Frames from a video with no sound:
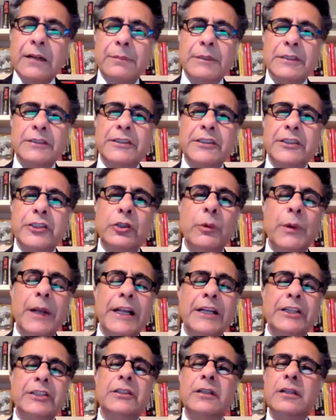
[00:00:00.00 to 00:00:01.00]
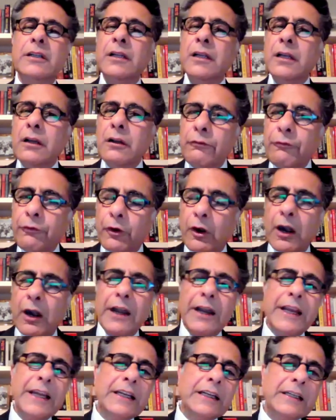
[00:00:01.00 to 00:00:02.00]
situation for
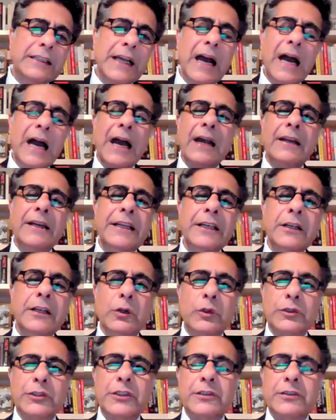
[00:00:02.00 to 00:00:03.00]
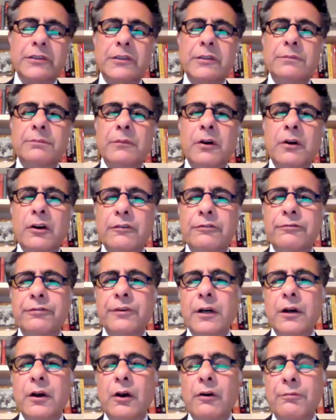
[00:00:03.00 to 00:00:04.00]
our entire ecosystem
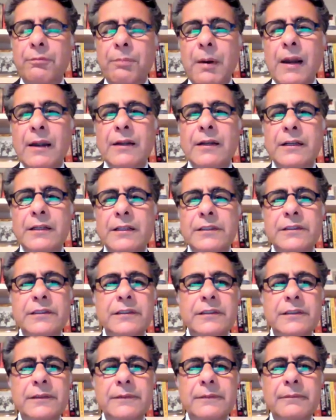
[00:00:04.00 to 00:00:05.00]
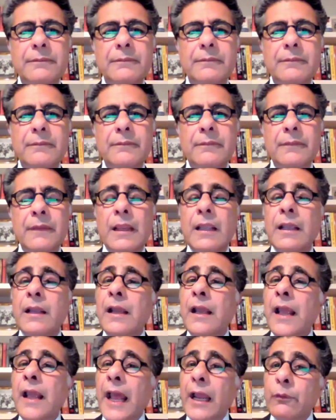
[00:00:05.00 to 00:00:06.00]
of partners.
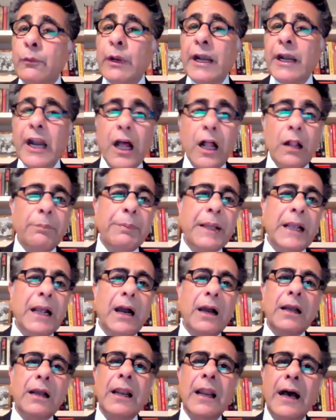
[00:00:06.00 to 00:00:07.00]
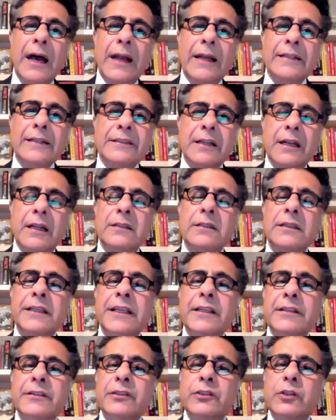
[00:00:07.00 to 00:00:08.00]
And we're helping our clients and other
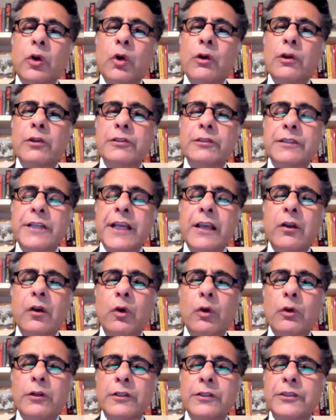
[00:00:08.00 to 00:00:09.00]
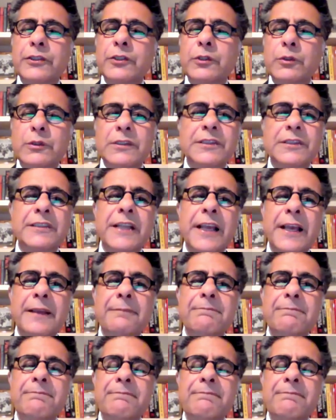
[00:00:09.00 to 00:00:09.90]
key stakeholders do the same.